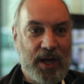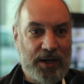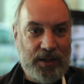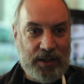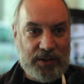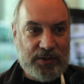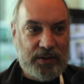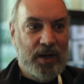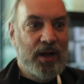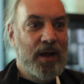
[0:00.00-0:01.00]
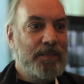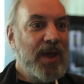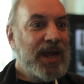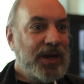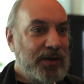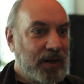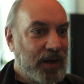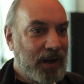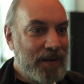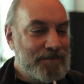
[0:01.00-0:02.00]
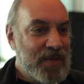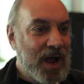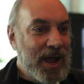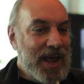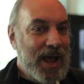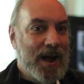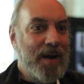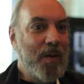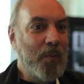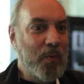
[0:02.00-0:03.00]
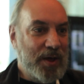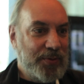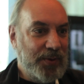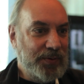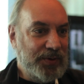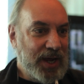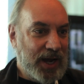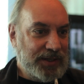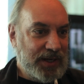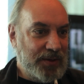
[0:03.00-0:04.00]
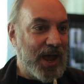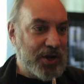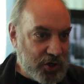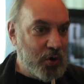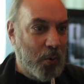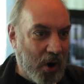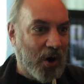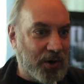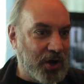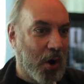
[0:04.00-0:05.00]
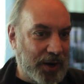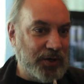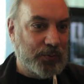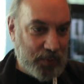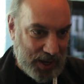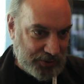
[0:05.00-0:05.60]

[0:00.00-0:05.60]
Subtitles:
that is made with the idea that you are going to